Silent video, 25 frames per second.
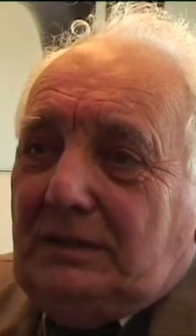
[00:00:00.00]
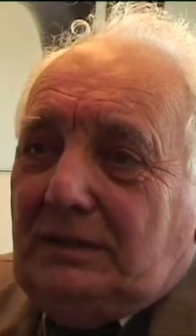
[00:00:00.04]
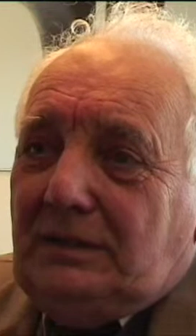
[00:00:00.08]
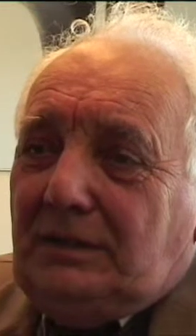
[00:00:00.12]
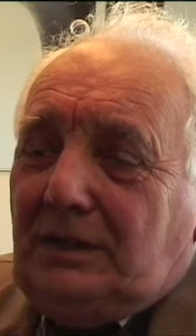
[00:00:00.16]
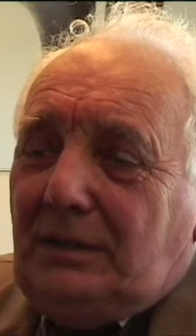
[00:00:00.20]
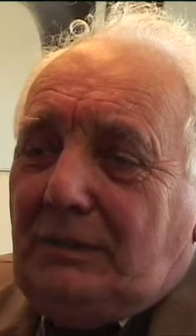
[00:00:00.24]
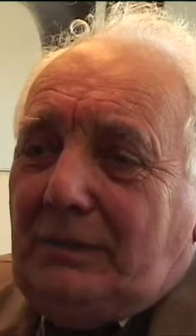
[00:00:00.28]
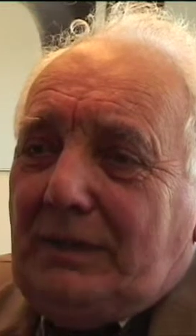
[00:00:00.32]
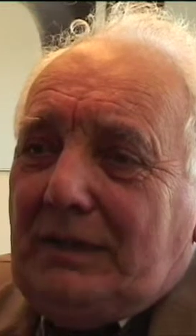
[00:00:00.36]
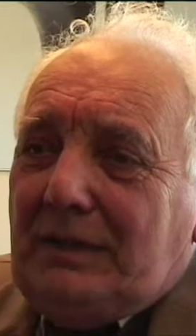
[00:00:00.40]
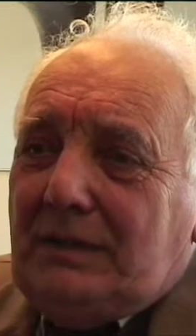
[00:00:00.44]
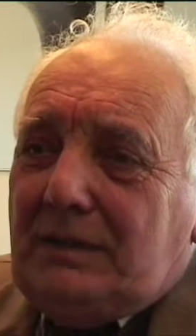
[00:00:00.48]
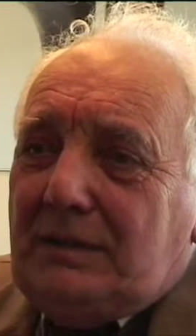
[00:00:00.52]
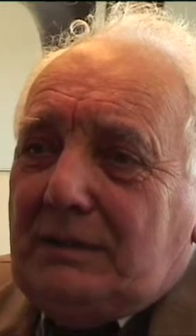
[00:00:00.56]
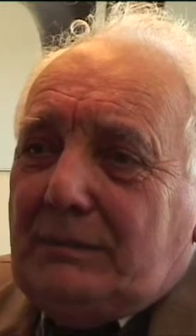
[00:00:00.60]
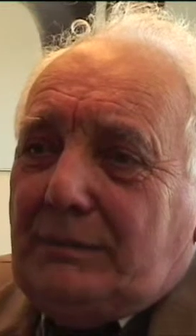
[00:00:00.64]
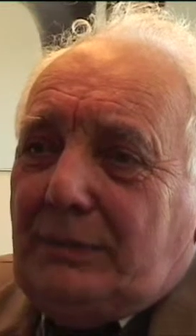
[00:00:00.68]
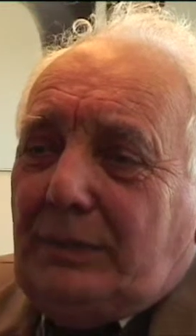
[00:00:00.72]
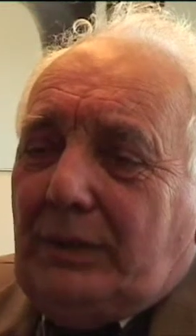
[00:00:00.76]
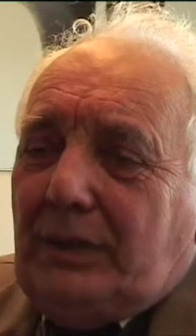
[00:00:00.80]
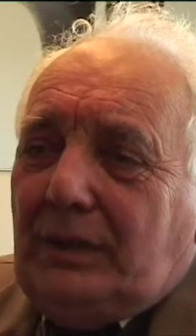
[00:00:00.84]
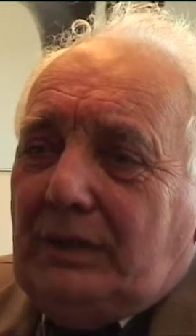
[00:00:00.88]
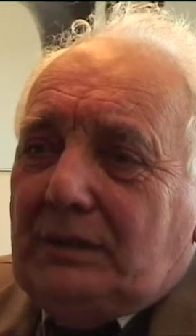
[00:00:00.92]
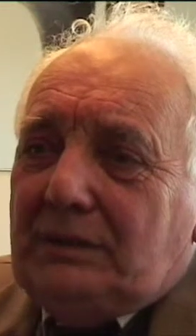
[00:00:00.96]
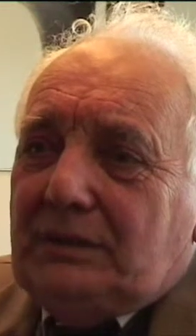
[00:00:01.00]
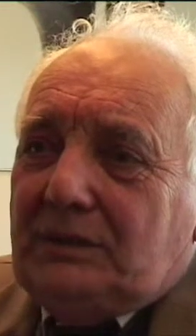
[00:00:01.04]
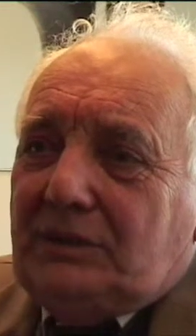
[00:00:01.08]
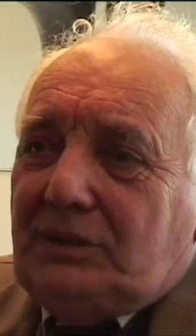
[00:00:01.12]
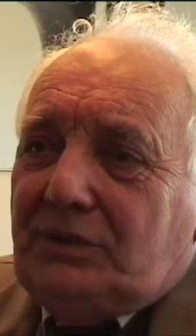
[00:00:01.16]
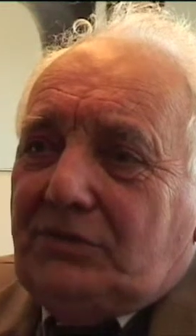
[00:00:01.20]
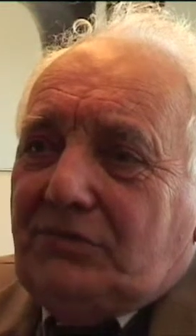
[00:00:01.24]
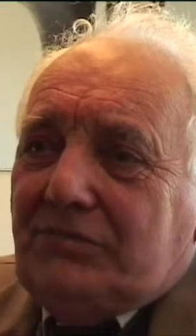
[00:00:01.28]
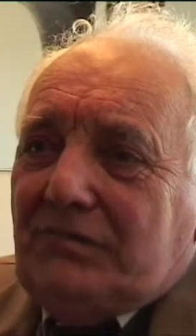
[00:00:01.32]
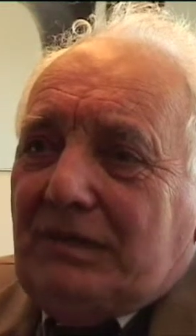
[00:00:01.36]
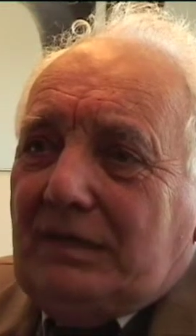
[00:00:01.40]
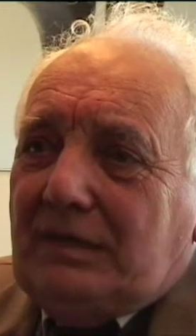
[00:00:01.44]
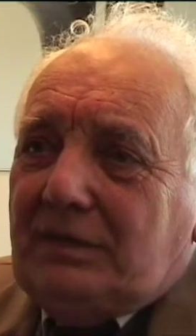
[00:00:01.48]
and I made an appliance
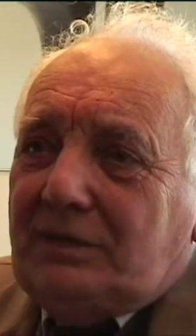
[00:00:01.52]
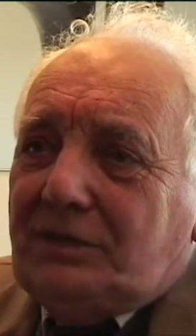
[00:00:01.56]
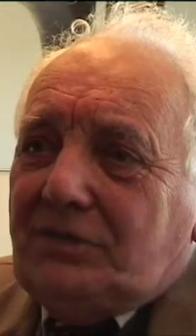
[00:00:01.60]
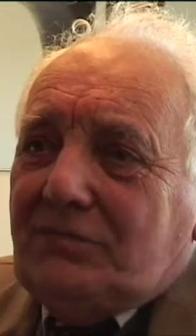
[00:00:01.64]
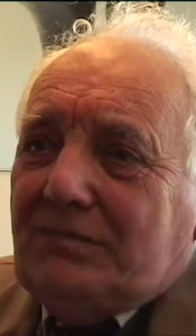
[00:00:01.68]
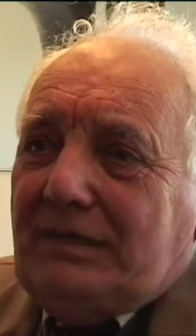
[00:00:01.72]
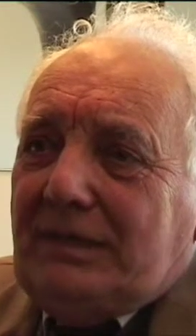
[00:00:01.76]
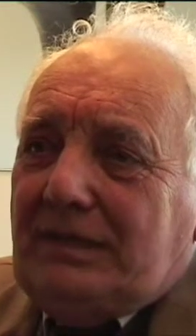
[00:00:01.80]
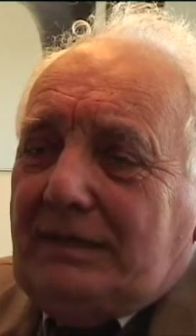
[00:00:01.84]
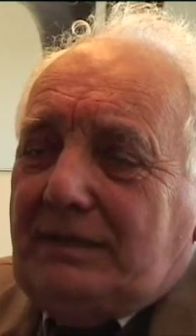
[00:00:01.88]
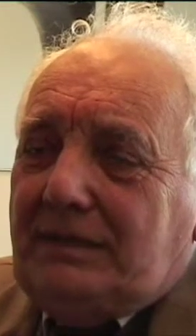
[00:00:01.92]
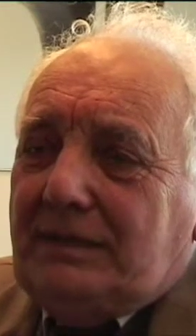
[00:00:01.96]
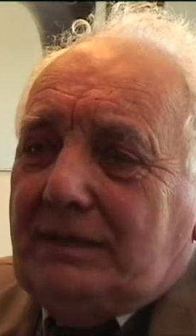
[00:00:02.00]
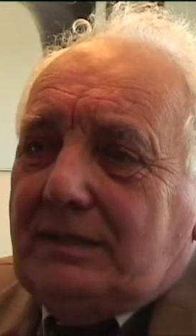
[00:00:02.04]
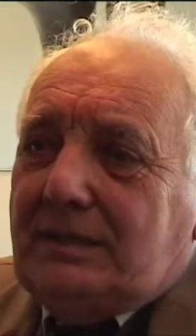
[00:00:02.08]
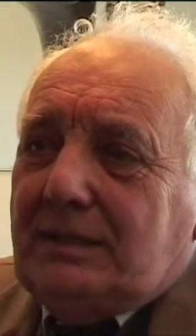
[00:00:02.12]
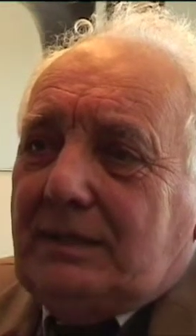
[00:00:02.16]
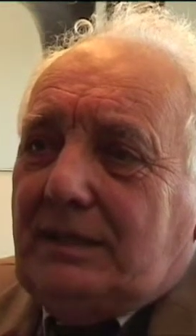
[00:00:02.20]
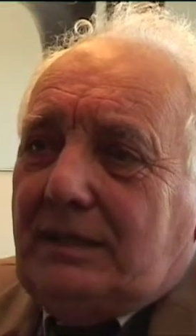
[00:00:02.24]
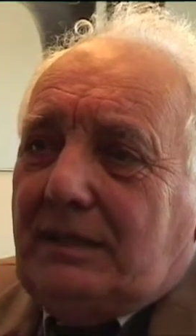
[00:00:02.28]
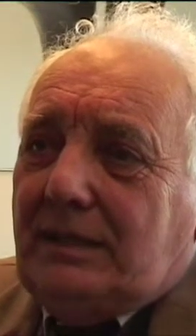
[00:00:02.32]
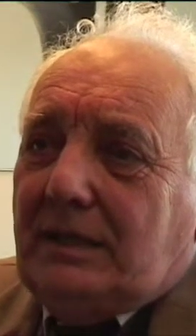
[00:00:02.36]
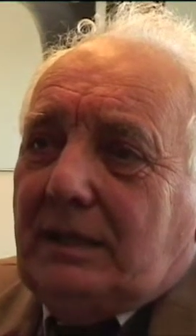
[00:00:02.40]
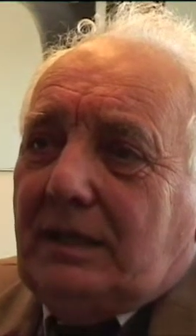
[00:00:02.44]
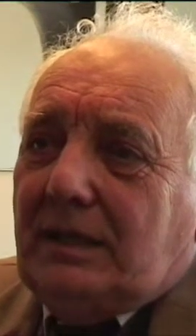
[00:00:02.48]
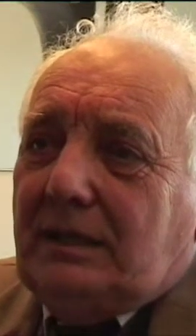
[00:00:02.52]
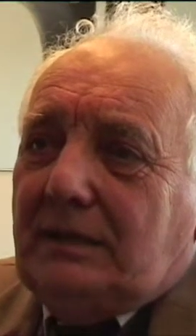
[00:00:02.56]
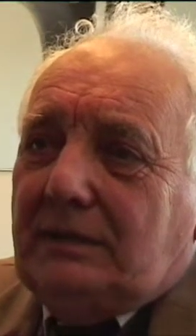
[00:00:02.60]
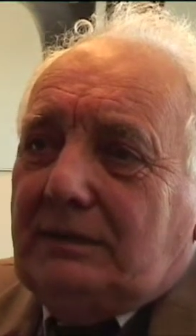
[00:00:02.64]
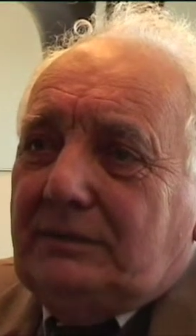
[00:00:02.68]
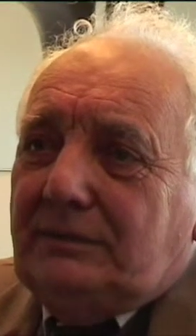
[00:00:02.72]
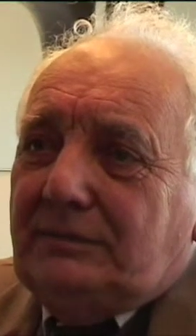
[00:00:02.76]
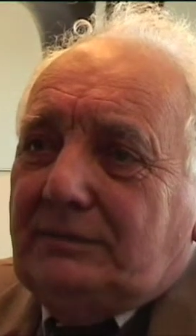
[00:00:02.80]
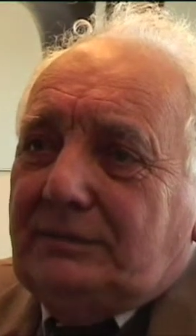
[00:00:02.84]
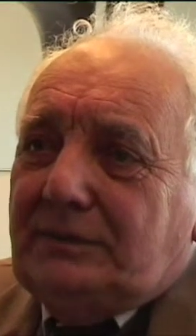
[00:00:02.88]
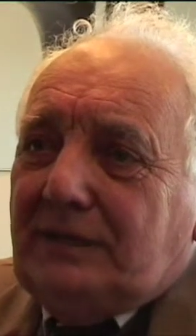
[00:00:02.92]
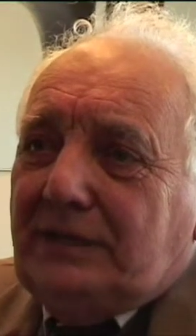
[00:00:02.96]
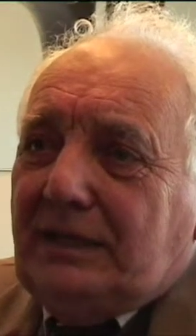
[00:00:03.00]
to try and straighten the teeth again
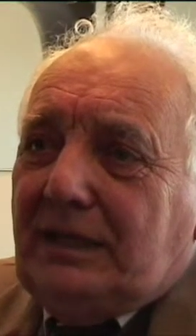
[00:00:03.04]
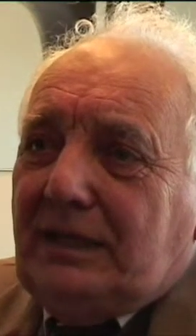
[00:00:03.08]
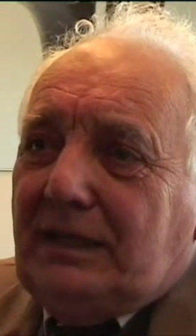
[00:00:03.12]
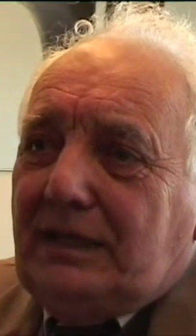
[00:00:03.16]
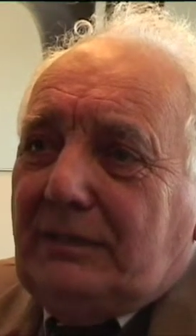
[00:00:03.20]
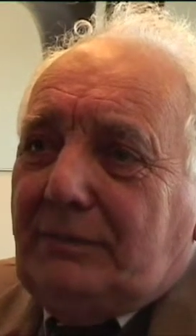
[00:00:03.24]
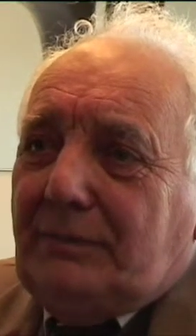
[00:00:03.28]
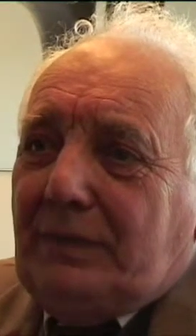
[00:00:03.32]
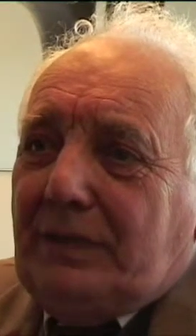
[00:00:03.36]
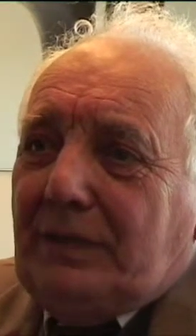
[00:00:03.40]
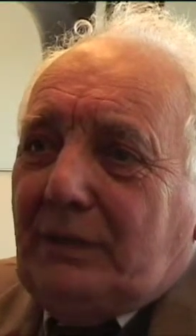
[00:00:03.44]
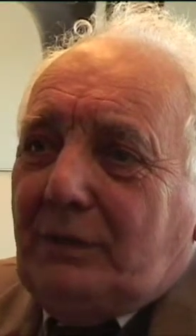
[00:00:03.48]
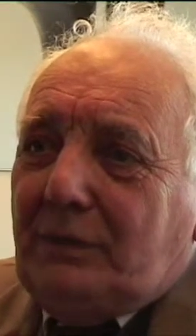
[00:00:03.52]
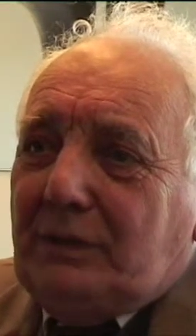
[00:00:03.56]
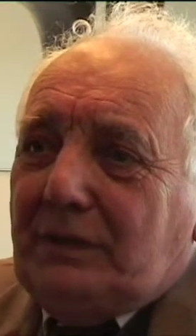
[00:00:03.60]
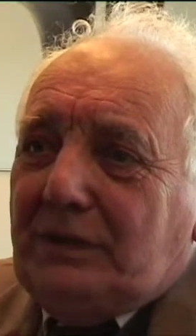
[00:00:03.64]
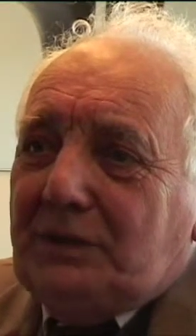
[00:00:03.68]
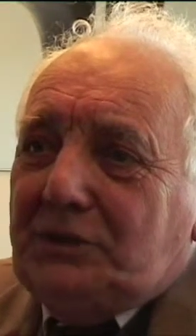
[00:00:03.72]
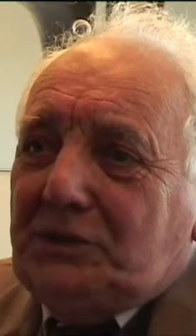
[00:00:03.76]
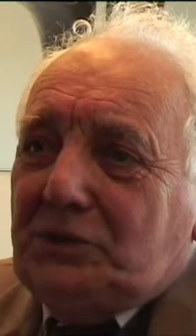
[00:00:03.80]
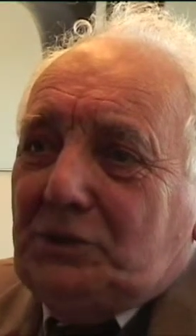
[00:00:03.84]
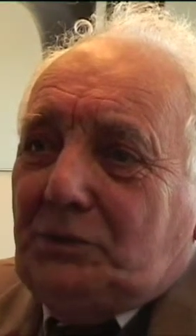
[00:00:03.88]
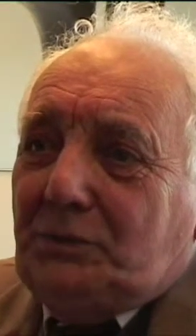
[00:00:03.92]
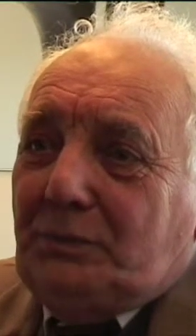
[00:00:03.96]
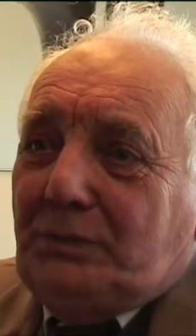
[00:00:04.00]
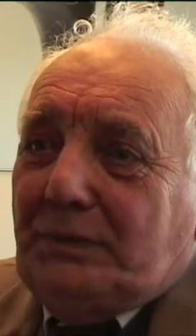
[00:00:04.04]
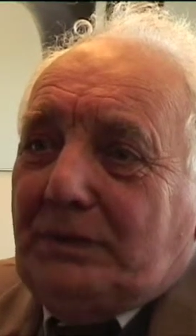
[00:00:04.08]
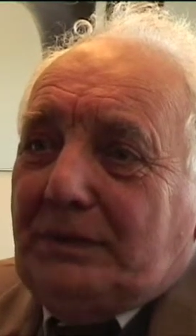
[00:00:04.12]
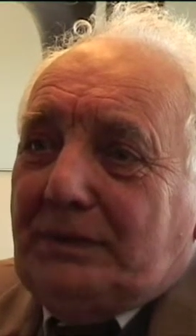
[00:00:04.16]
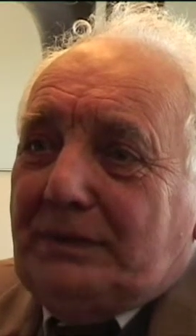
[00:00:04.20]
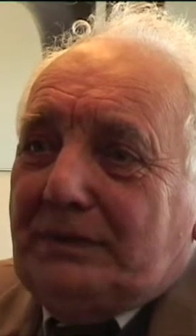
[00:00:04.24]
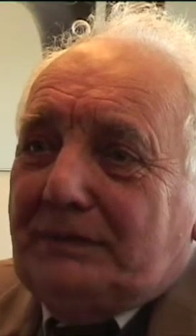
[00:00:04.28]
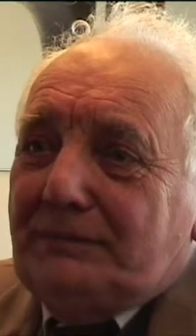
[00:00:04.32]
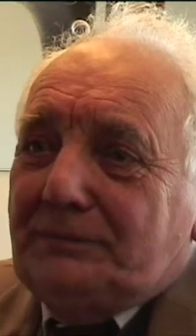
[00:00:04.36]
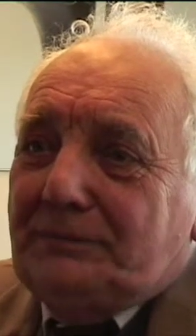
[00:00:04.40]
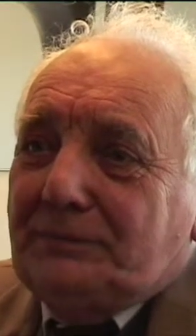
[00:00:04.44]
to get them back where they should be.